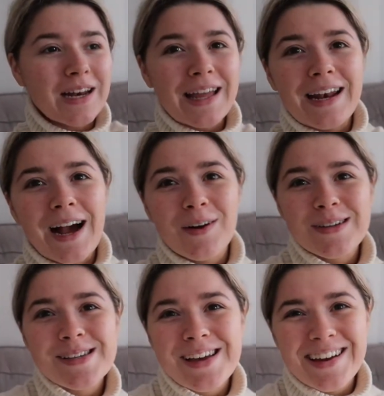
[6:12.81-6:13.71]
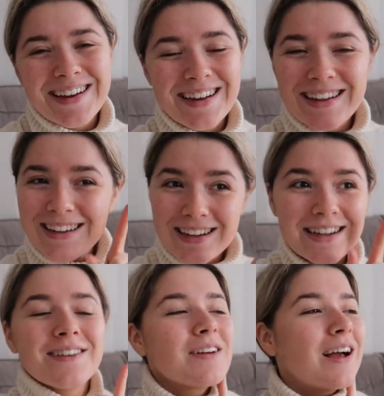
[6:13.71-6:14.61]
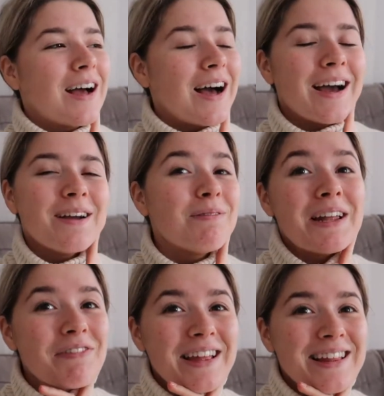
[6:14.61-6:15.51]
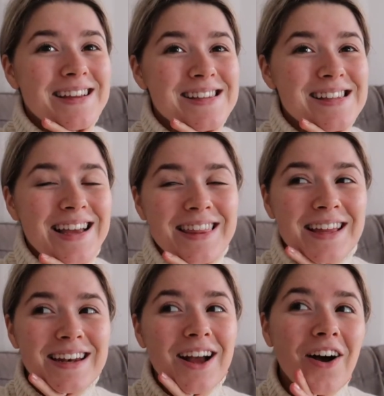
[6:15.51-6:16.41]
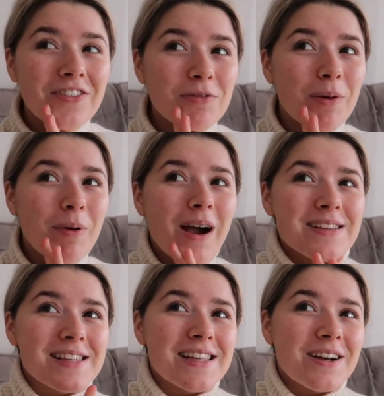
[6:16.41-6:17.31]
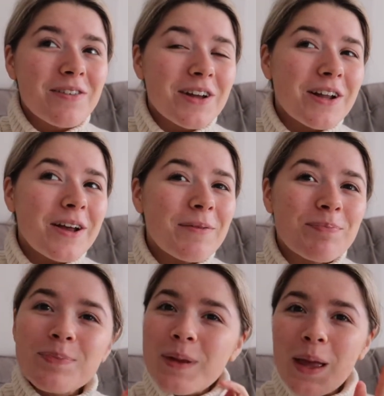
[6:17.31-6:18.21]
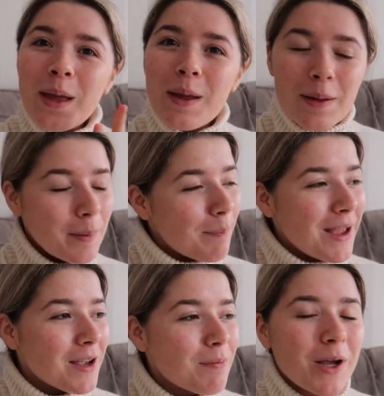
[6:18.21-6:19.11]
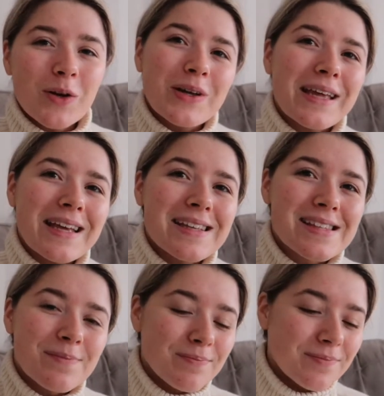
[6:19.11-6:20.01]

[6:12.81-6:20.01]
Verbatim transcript: Glee now, so I am loving this. And then after my brows, I think I'm gonna bake my cookies.